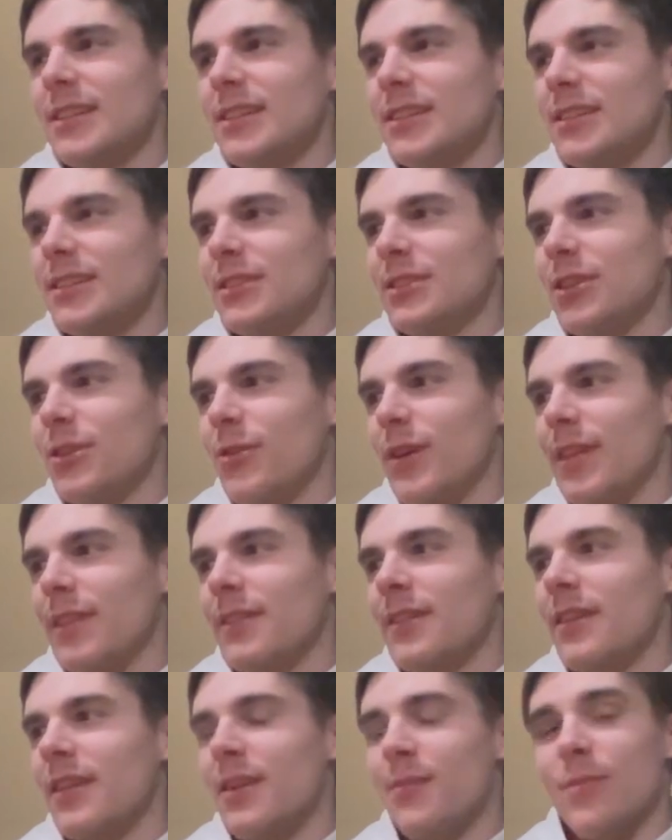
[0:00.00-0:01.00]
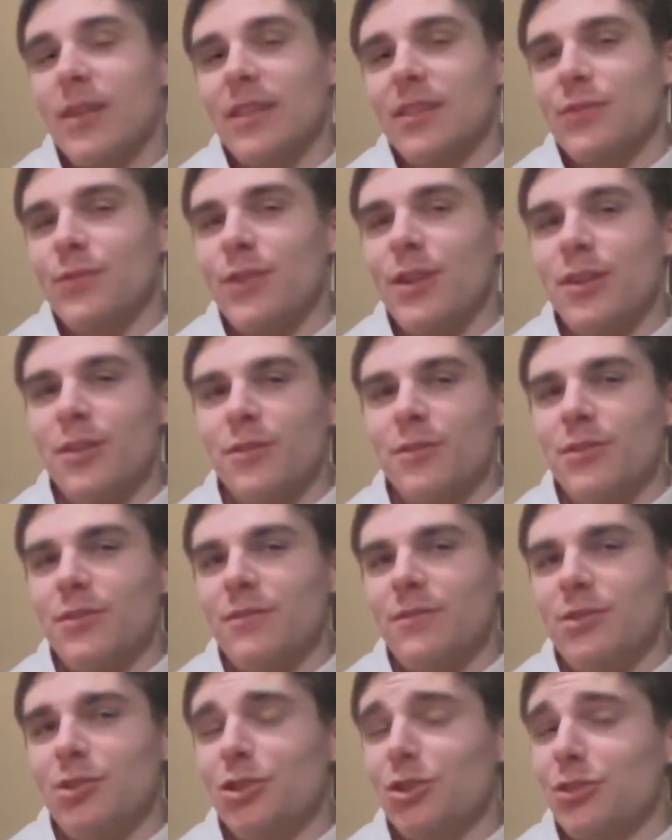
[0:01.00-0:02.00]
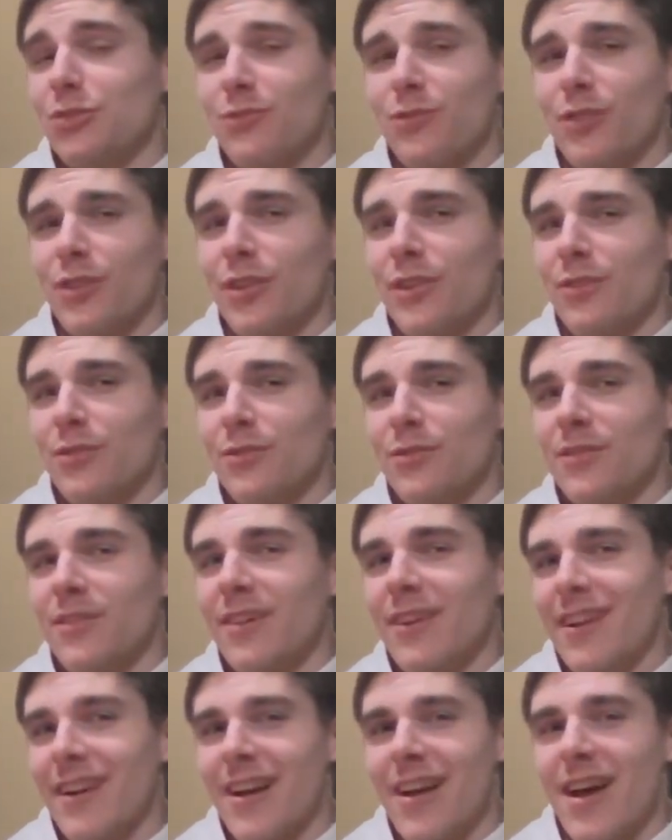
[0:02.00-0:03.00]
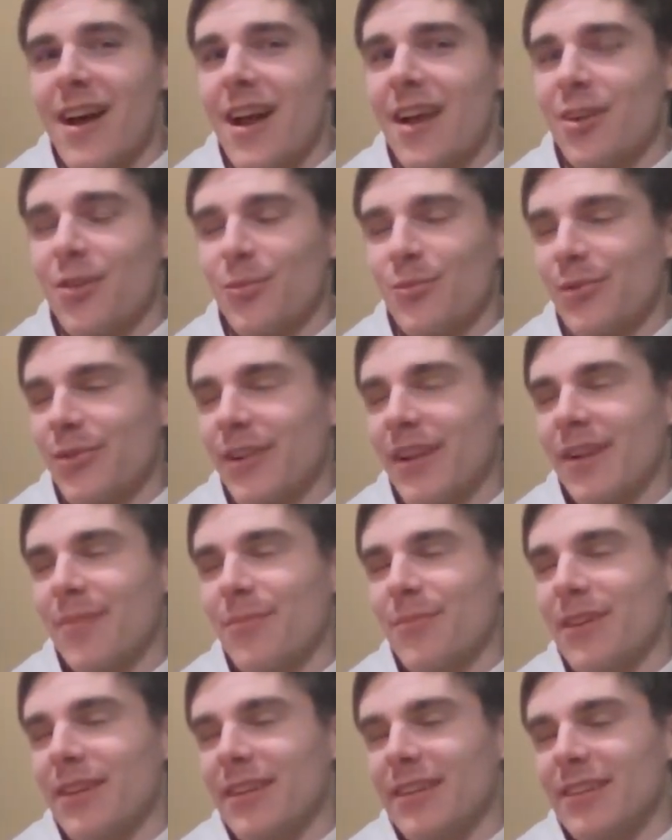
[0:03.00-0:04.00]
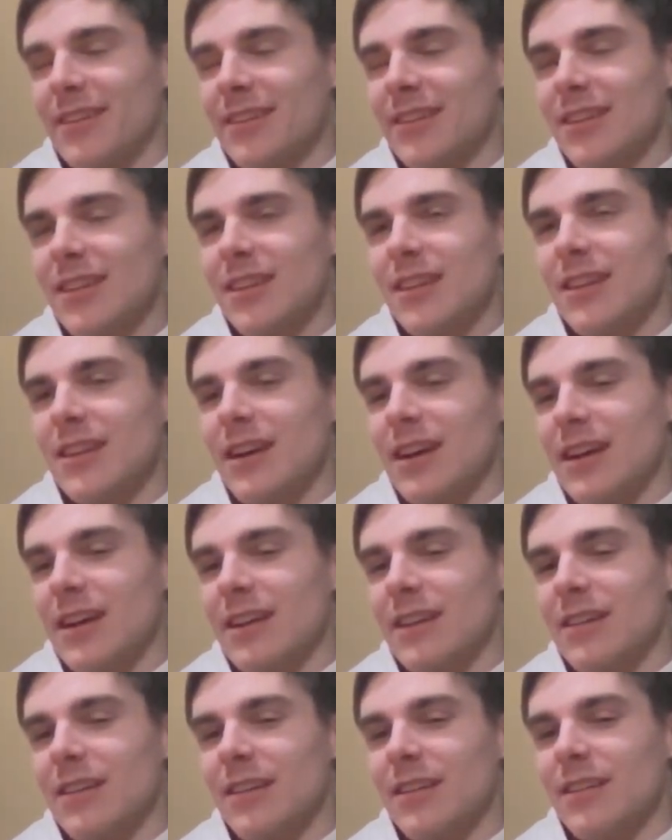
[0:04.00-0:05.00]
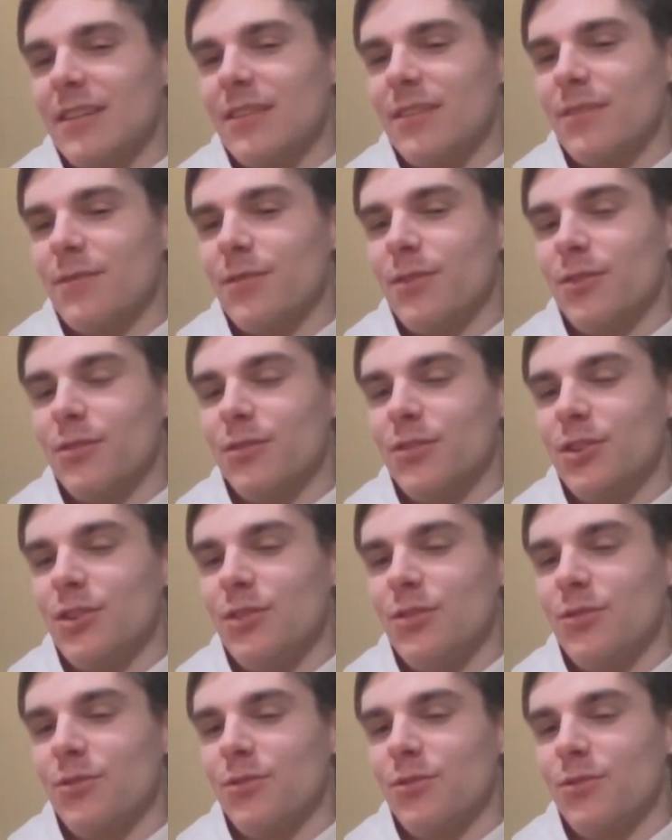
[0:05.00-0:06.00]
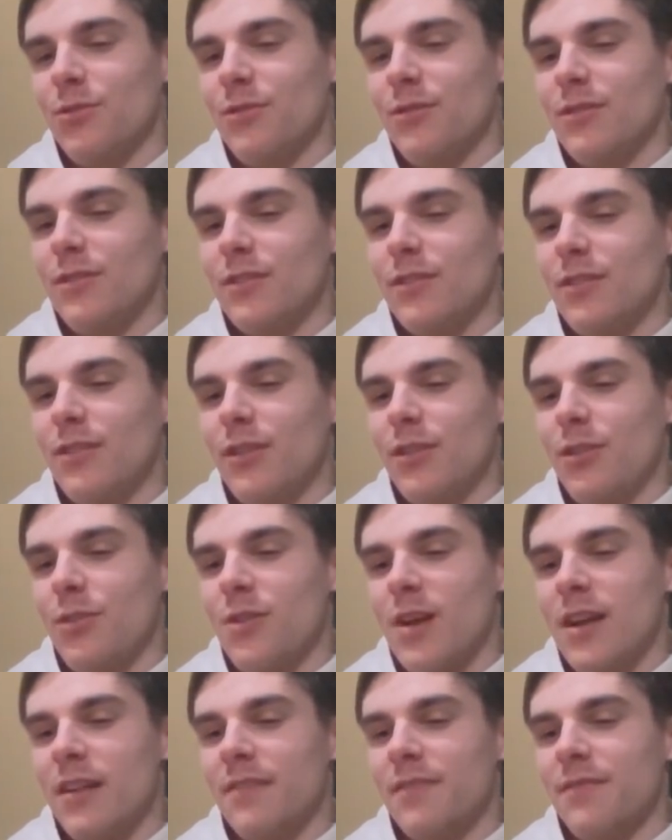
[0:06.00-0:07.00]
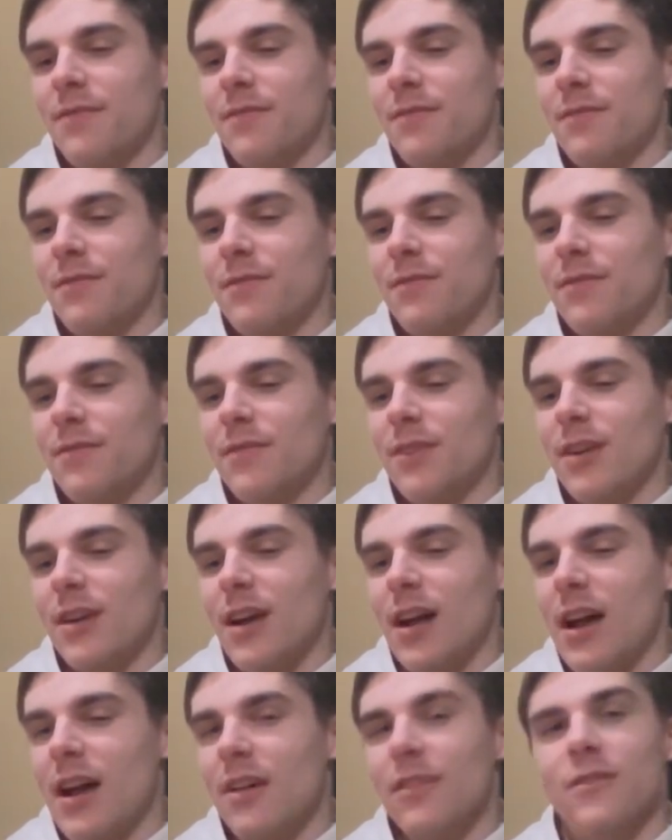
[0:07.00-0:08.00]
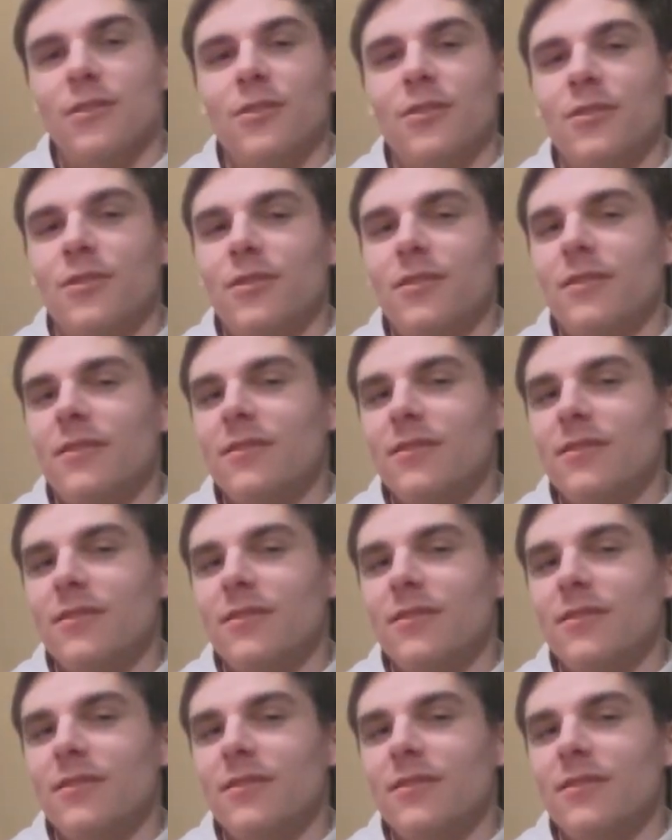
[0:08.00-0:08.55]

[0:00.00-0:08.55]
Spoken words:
So, I thought I'd make this video just for you. I hope you're happy. For those of you who have other